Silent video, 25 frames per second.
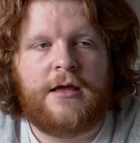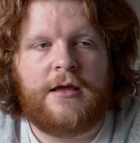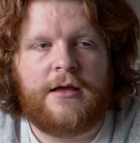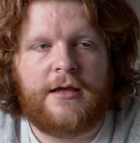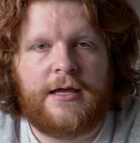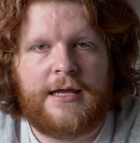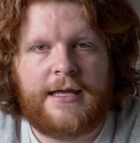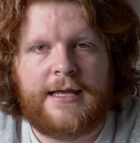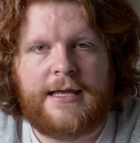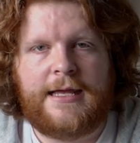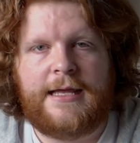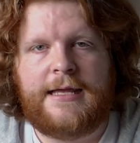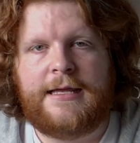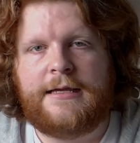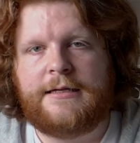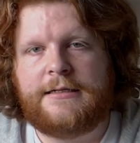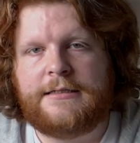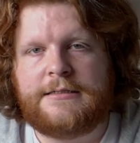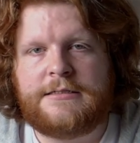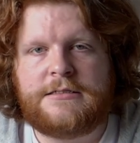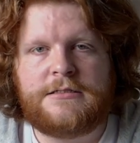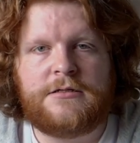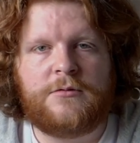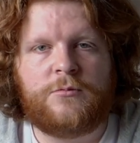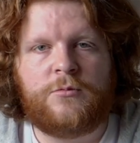It
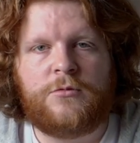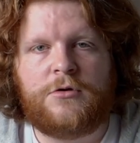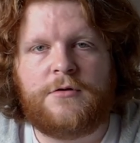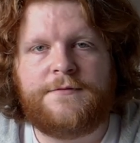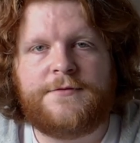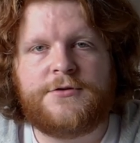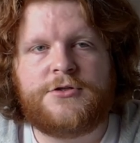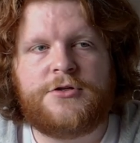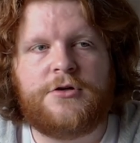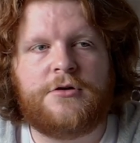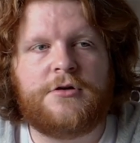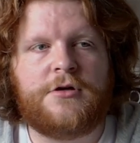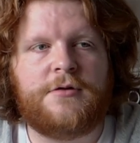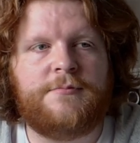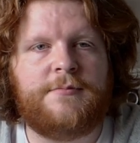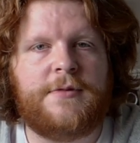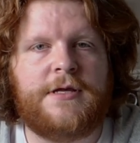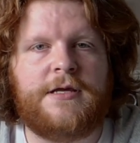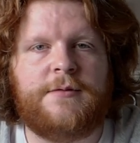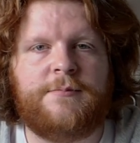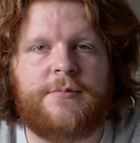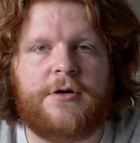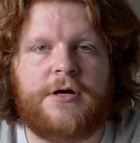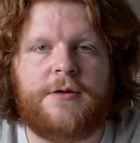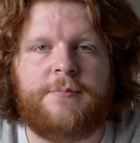is somewhat of a shotgun
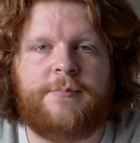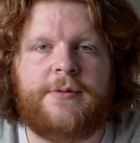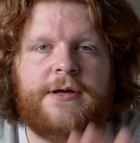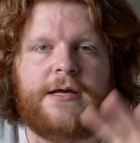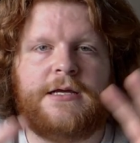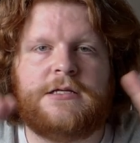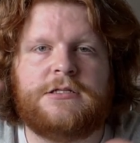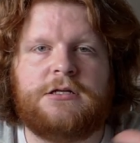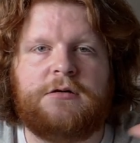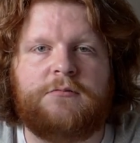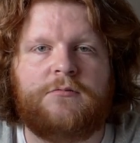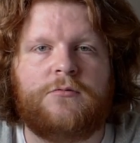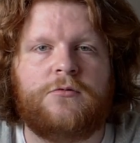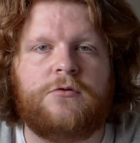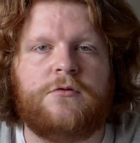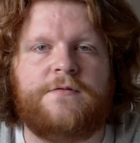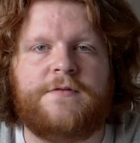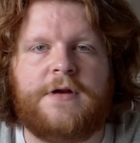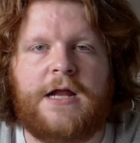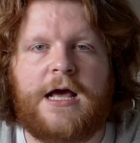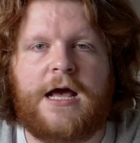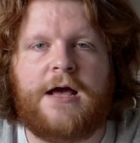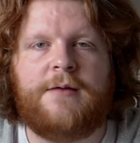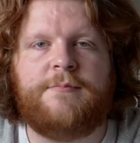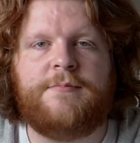mic, but it picks up more of
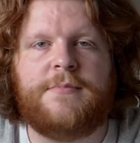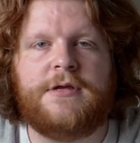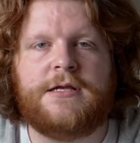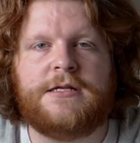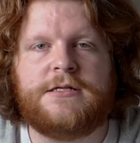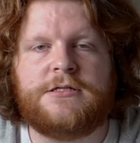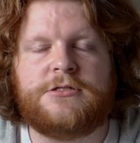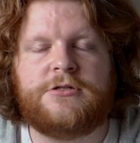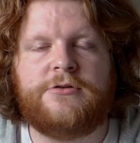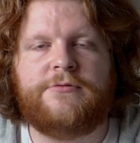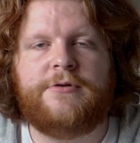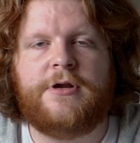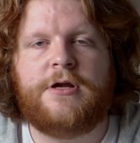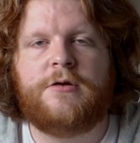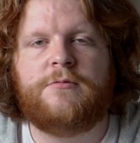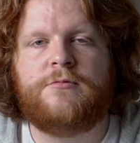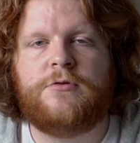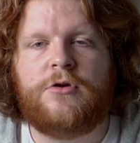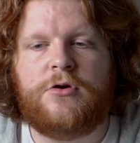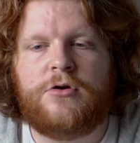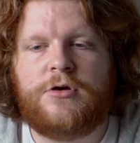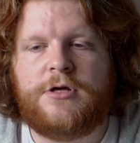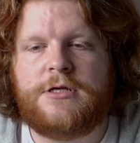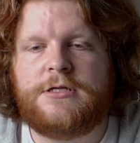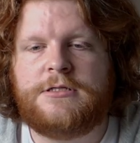an ambient surround
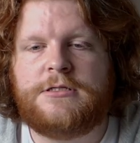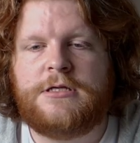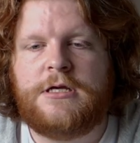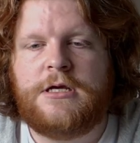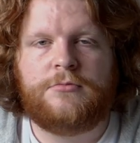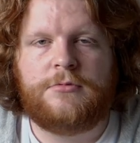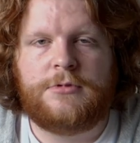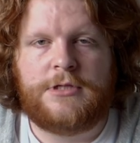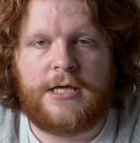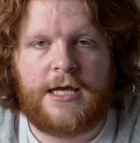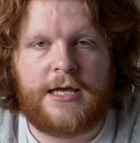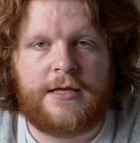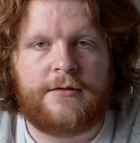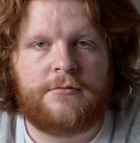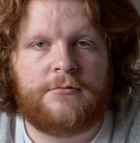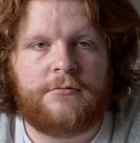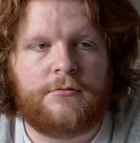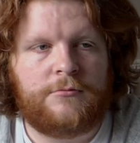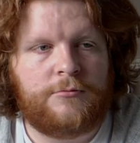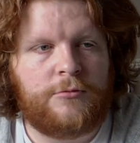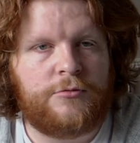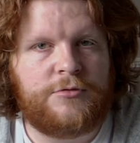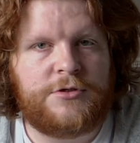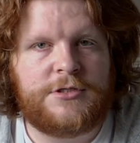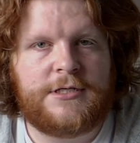noise. Yeah,
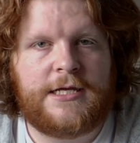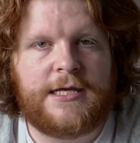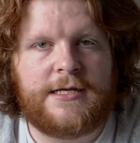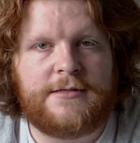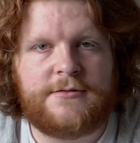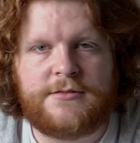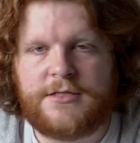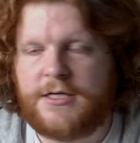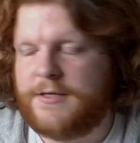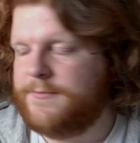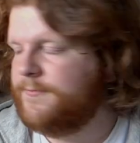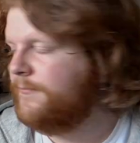we'll just get into it.